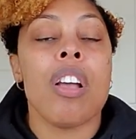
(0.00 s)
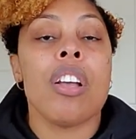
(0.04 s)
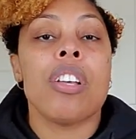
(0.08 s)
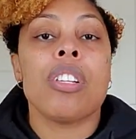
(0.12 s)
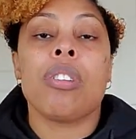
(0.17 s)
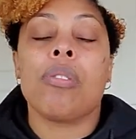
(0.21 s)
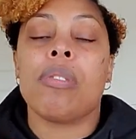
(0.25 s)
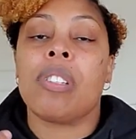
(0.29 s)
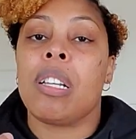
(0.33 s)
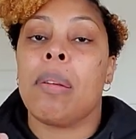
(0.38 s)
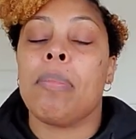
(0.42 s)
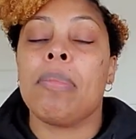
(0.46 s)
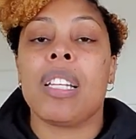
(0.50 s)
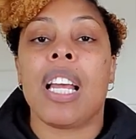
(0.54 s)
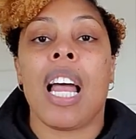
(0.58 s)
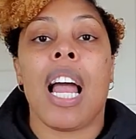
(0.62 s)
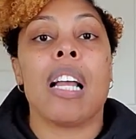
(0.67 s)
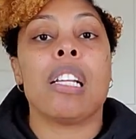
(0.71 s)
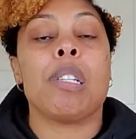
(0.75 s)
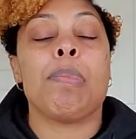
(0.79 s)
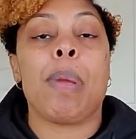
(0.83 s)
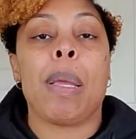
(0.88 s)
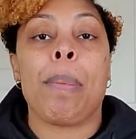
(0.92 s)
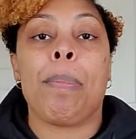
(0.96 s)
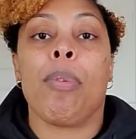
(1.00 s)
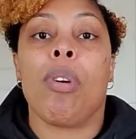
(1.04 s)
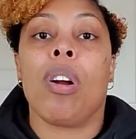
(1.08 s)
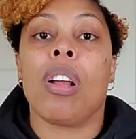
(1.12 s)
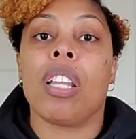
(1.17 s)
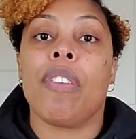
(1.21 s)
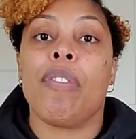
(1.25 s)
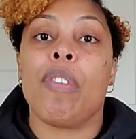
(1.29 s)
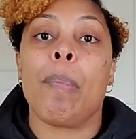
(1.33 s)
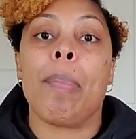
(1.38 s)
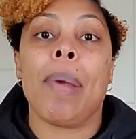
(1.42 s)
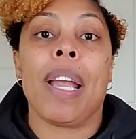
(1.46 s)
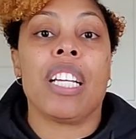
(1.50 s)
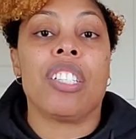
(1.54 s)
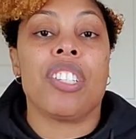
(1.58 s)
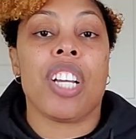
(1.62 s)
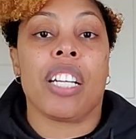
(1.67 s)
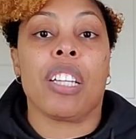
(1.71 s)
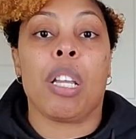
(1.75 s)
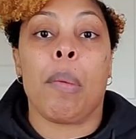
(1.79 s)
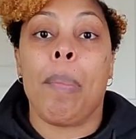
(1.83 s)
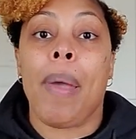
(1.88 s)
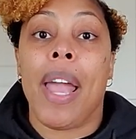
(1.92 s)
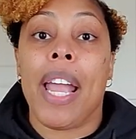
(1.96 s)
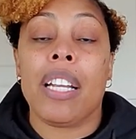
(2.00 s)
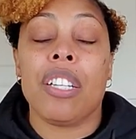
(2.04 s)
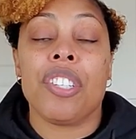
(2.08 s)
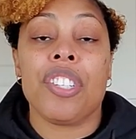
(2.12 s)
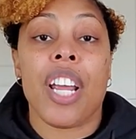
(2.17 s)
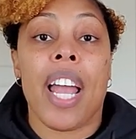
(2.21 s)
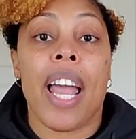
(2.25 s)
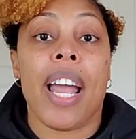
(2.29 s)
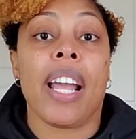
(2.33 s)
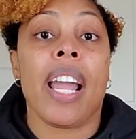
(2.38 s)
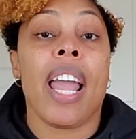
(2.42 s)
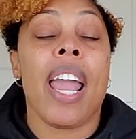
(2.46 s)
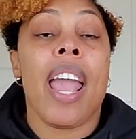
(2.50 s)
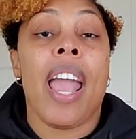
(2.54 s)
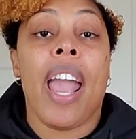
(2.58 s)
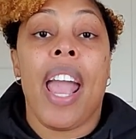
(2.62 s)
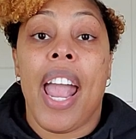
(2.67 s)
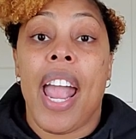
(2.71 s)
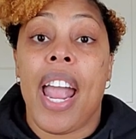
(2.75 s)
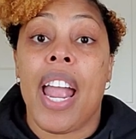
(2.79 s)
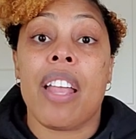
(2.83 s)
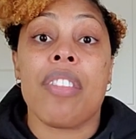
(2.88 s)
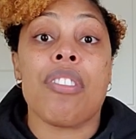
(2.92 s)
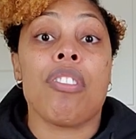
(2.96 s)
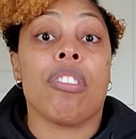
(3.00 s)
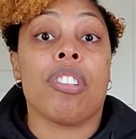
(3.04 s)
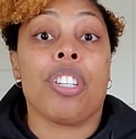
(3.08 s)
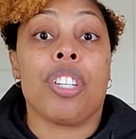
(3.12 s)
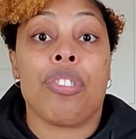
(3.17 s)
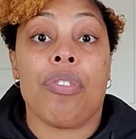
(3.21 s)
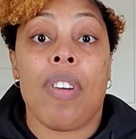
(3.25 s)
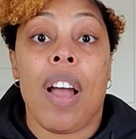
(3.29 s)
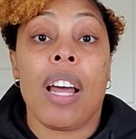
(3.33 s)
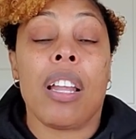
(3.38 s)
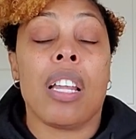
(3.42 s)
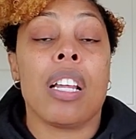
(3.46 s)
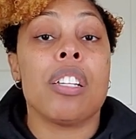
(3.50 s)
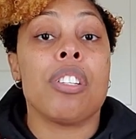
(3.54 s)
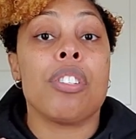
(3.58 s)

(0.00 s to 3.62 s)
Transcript: So sometimes people are living paycheck to paycheck and they're struggling.